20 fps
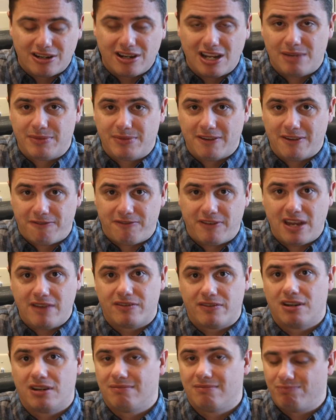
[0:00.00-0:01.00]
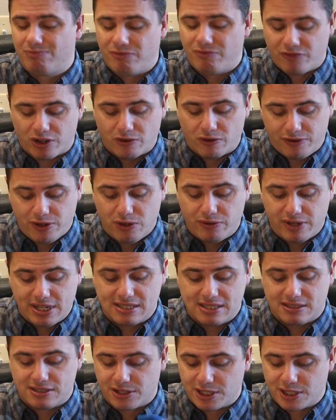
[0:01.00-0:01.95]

are not my favorite favorite for a few reasons.